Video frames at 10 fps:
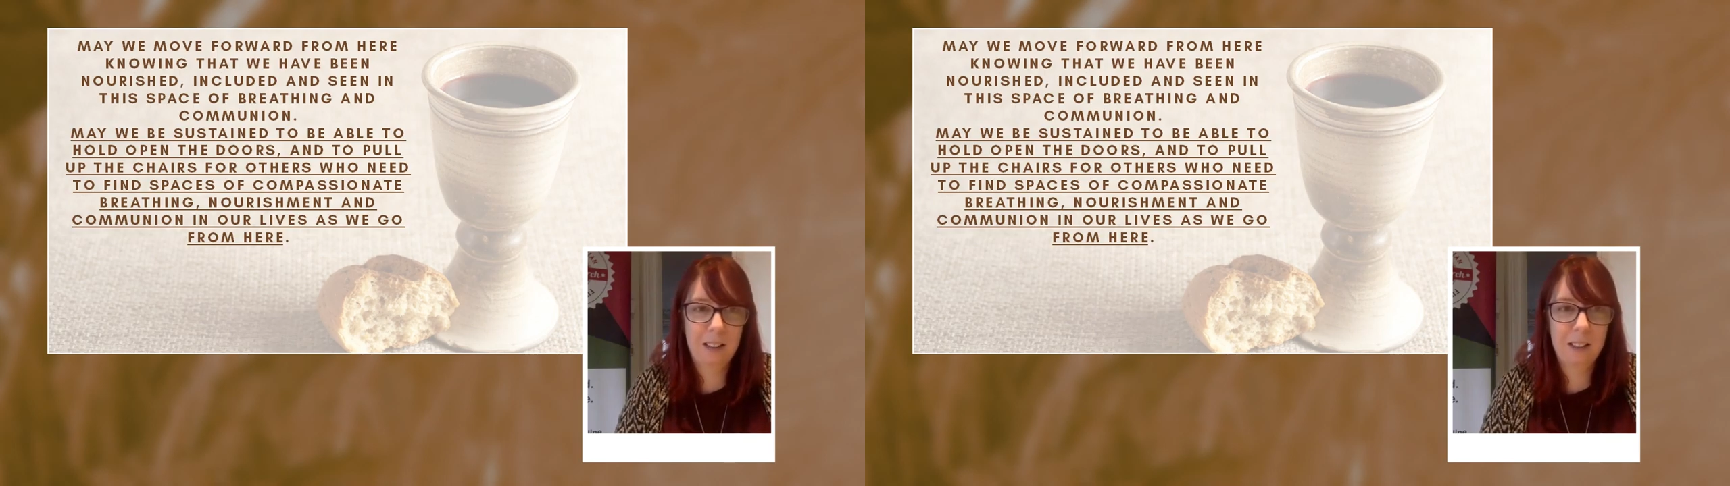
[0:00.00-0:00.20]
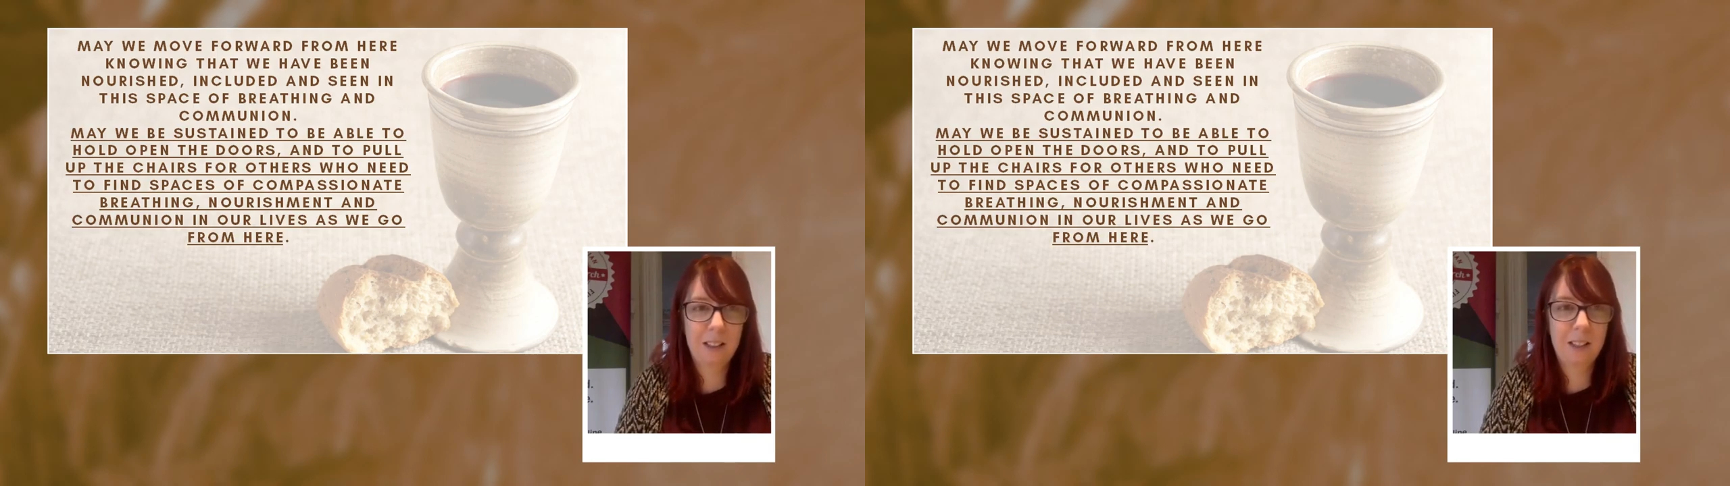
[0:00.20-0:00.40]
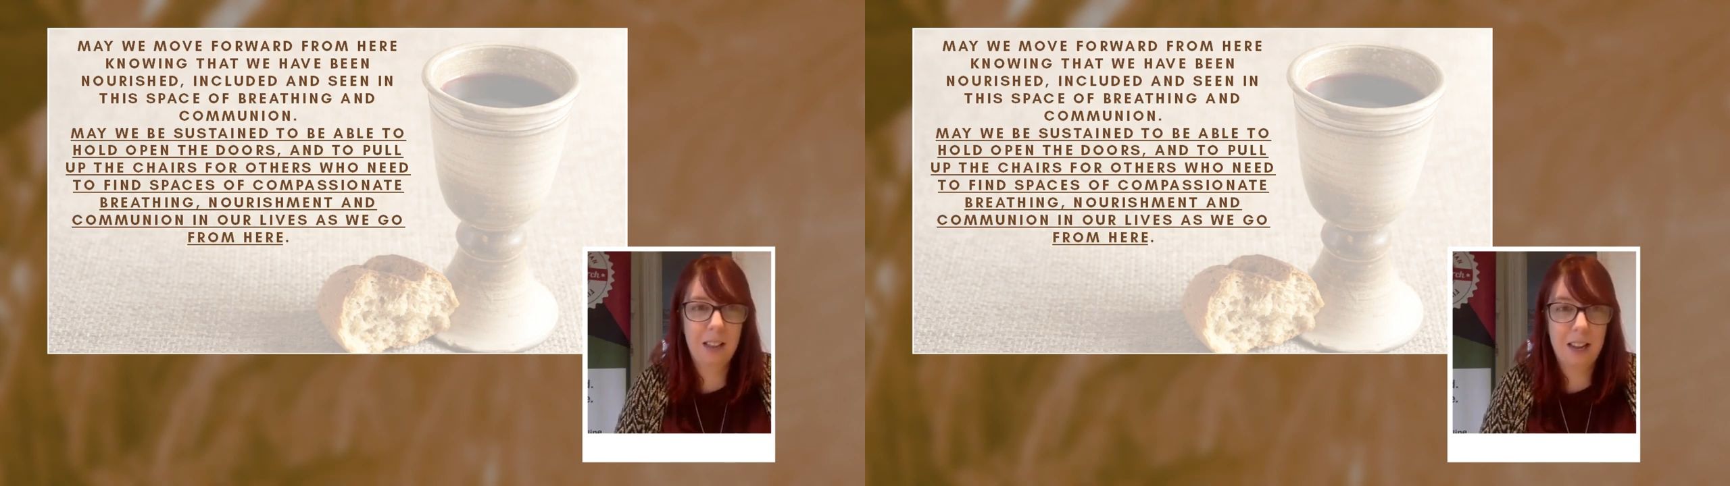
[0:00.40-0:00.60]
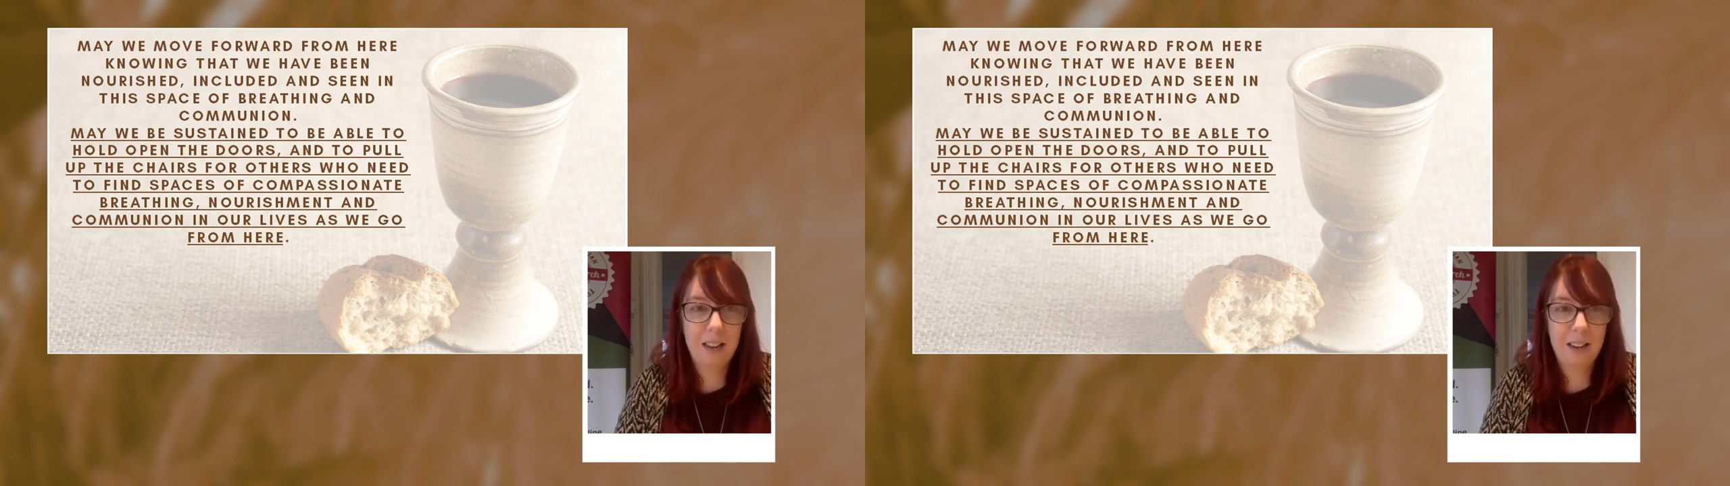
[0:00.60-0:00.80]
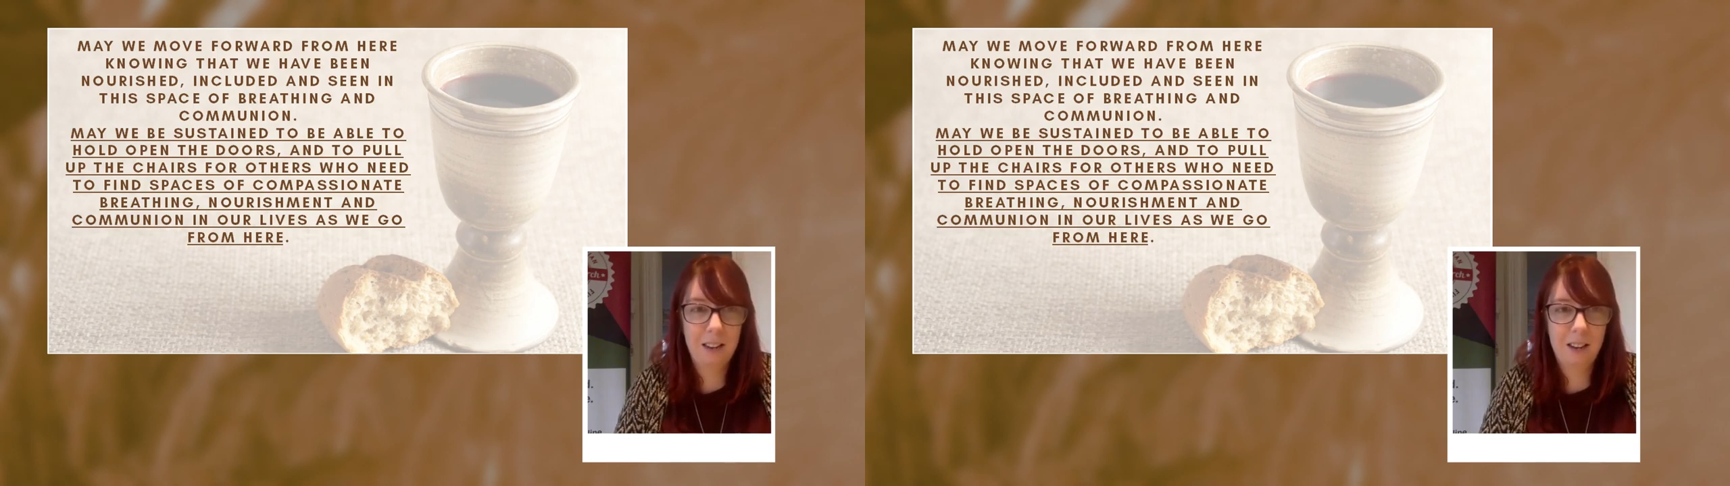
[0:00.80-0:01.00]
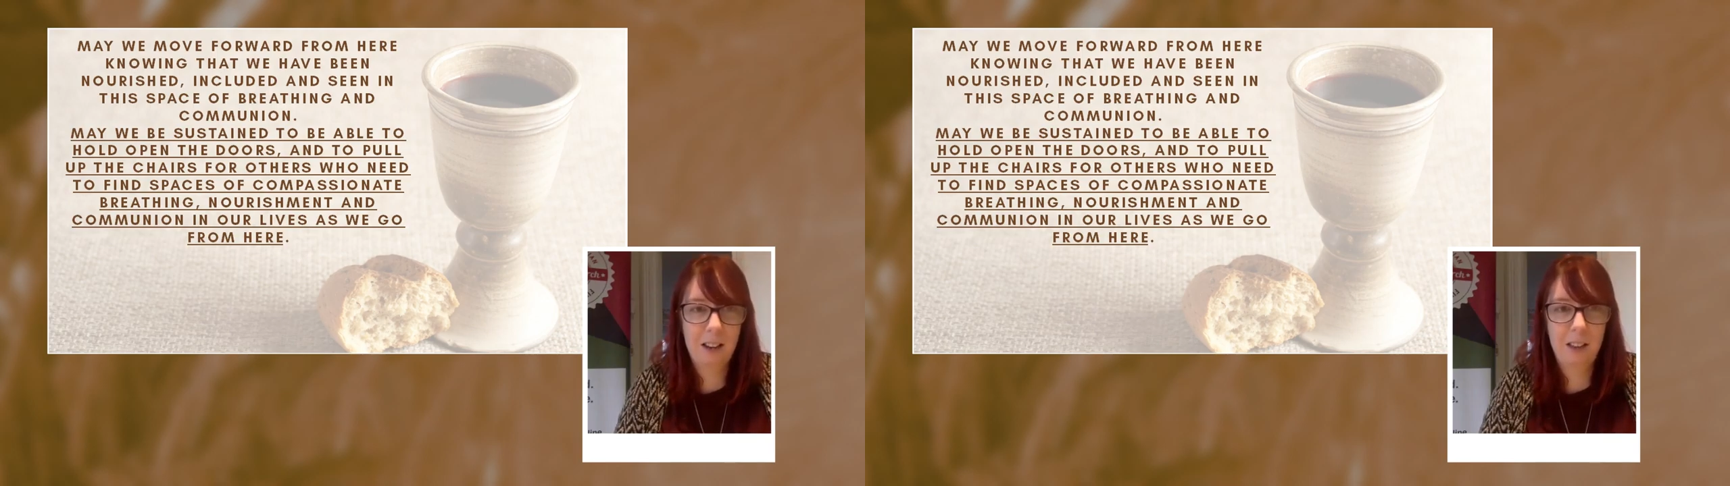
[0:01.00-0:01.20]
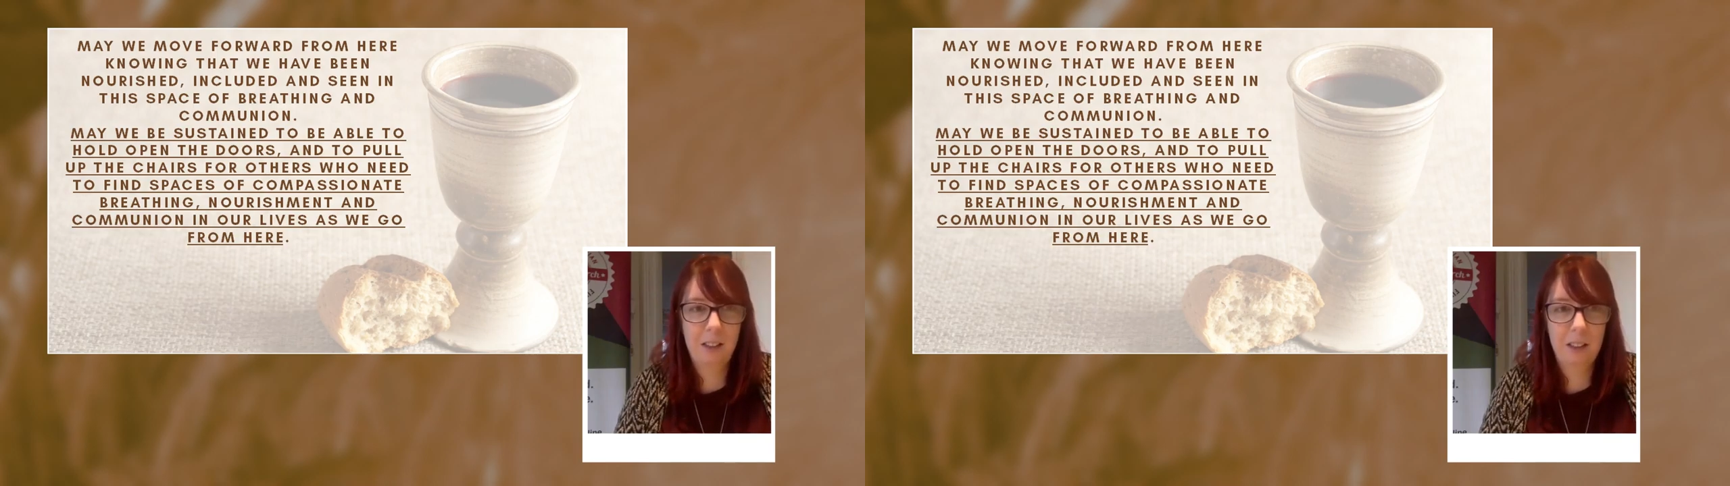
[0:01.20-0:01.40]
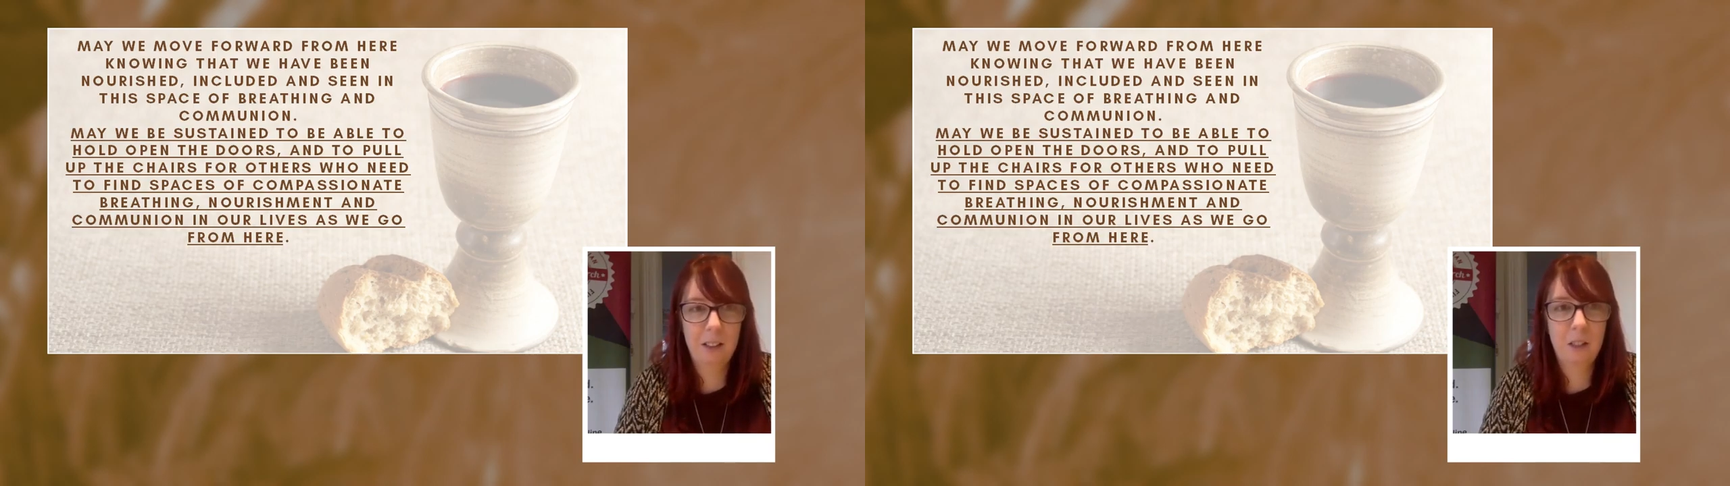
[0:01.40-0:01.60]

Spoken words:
seen in this